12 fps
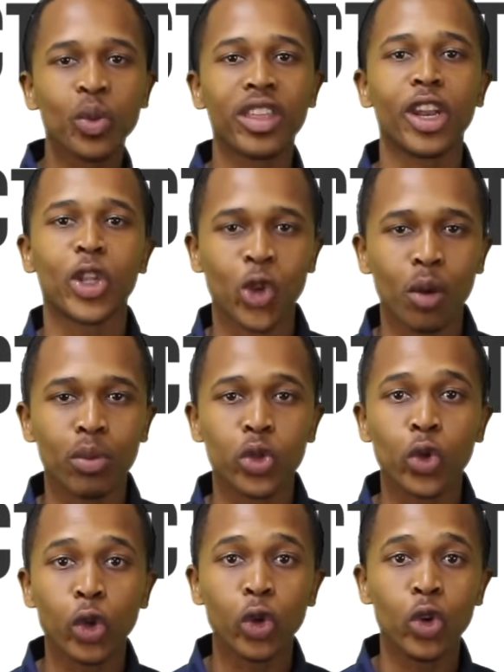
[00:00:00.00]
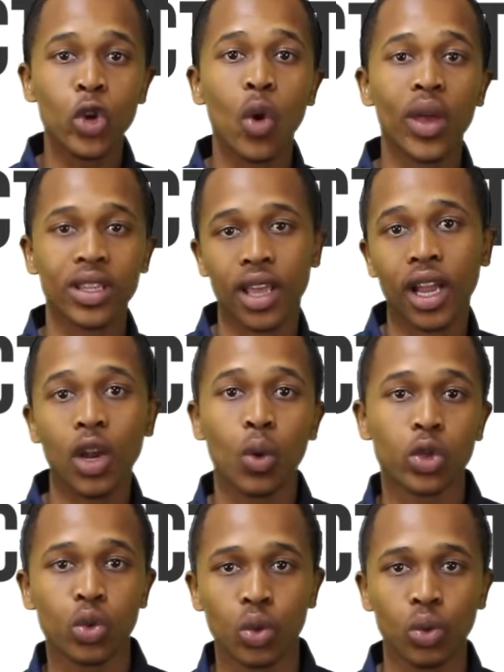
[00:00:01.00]
with an example so you know exactly
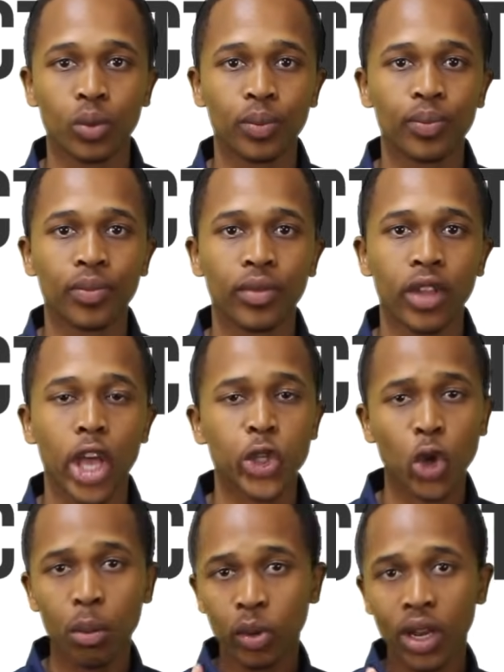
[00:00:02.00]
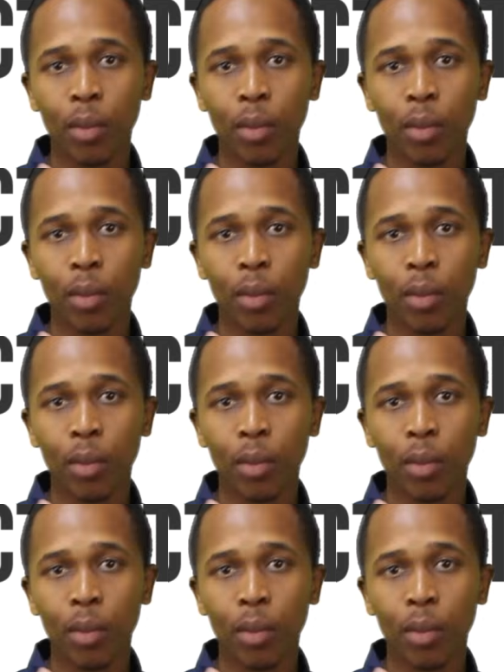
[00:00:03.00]
what to do. Example